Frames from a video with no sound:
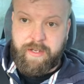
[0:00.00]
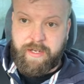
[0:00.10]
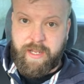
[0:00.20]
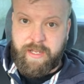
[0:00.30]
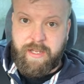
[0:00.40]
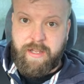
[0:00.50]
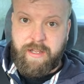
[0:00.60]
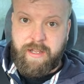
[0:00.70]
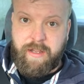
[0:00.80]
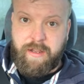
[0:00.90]
Yeah.
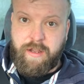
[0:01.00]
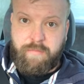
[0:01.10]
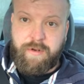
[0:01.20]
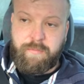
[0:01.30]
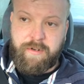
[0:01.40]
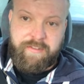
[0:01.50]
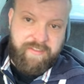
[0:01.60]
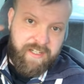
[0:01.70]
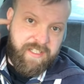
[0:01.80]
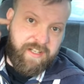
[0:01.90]
Who wouldn't want to
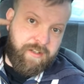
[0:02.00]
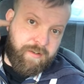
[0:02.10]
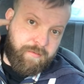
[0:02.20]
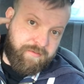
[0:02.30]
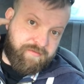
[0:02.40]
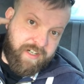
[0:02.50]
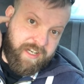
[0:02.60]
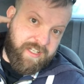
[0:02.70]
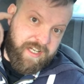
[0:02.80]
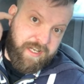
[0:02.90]
fix their dog with
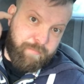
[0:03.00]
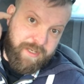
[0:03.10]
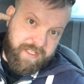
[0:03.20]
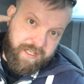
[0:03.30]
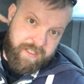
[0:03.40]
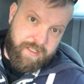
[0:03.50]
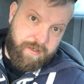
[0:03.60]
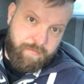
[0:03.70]
freaking tea and biscuits?